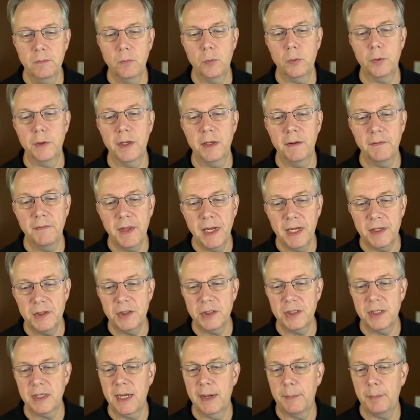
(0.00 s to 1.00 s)
We'll give that
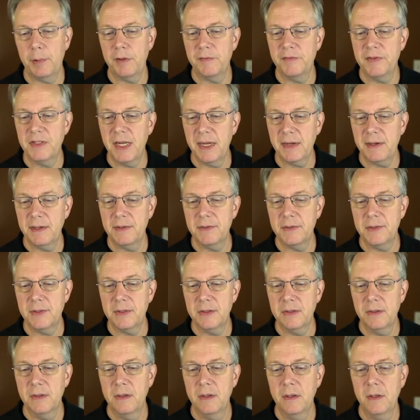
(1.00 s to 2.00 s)
just a couple of
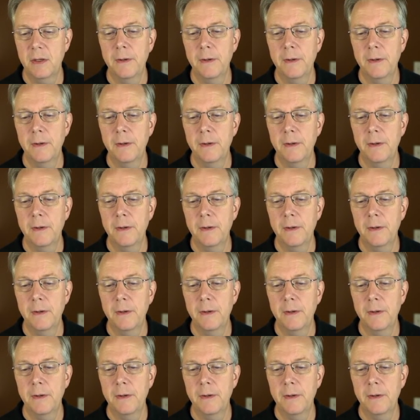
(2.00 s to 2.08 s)
seconds.